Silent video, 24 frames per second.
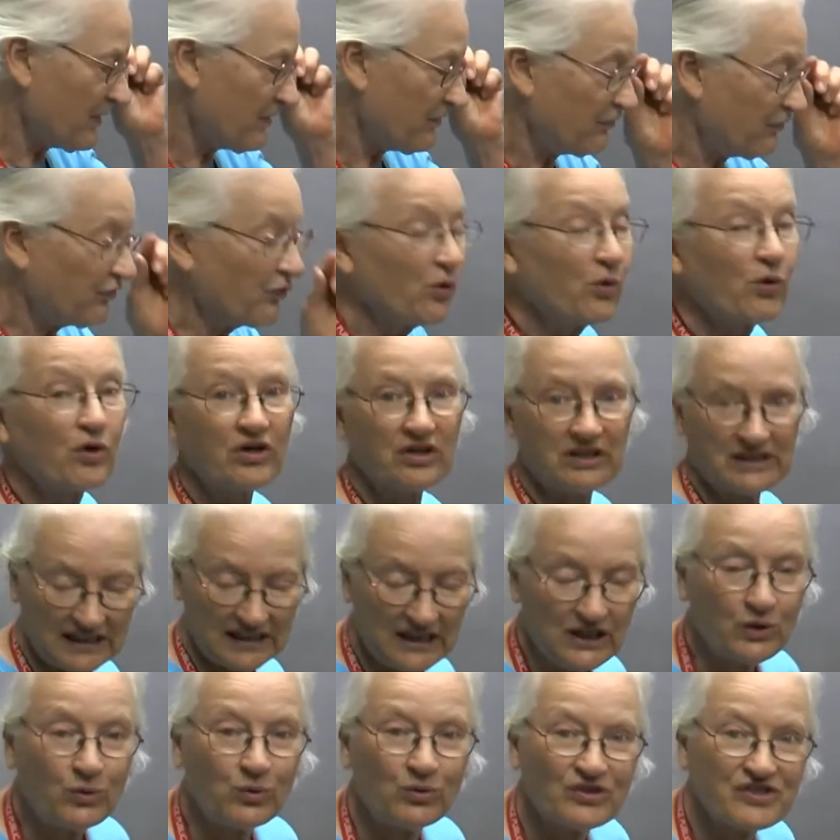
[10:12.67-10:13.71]
4
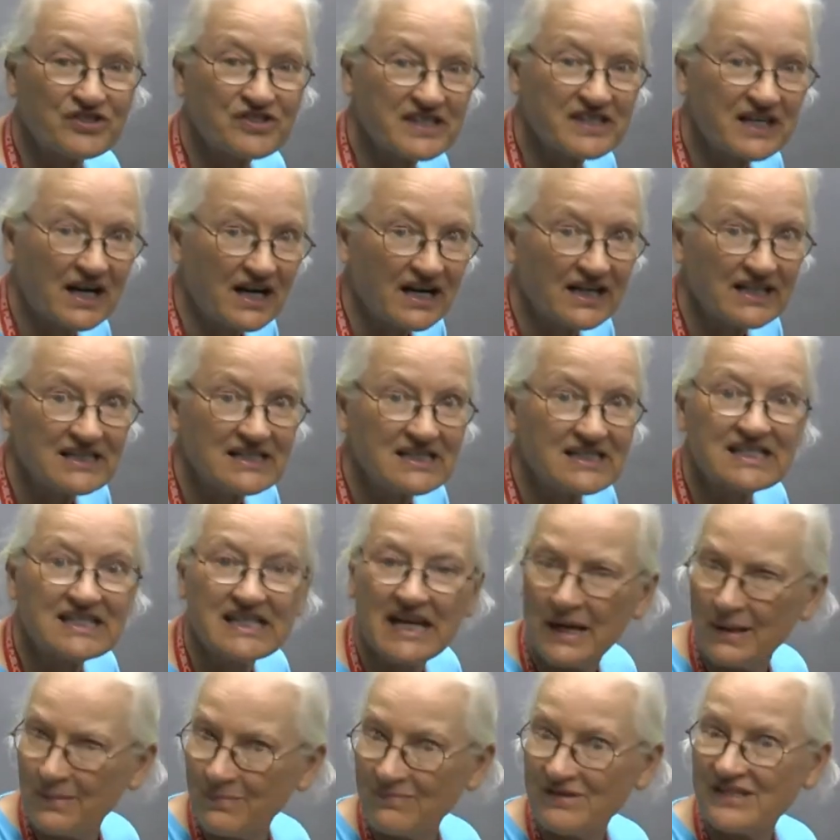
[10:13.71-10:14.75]
equal sides,
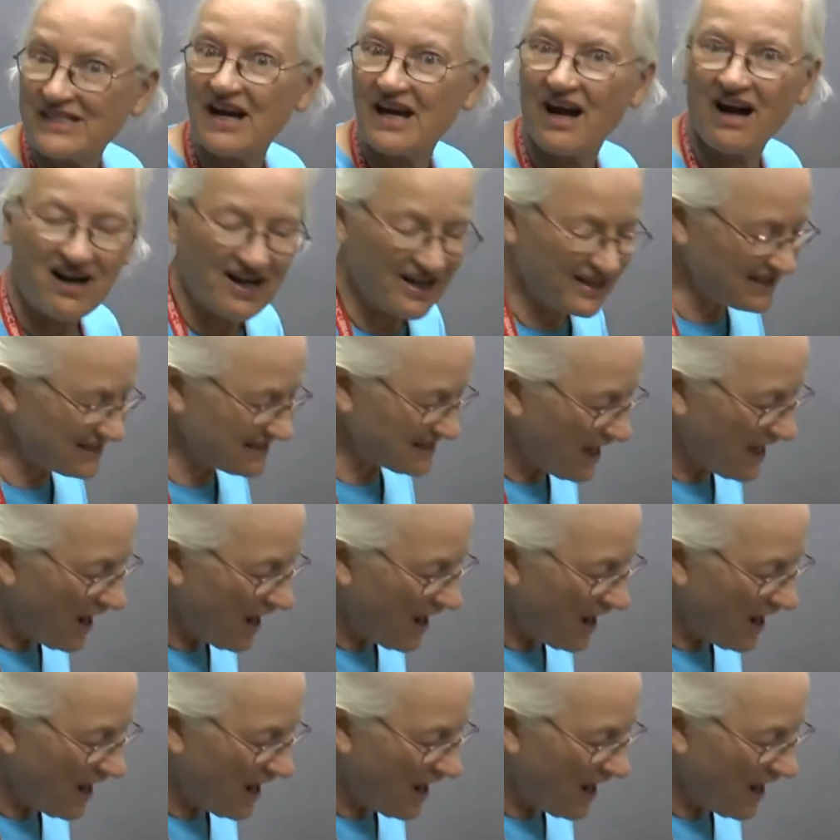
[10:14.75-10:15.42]
same size,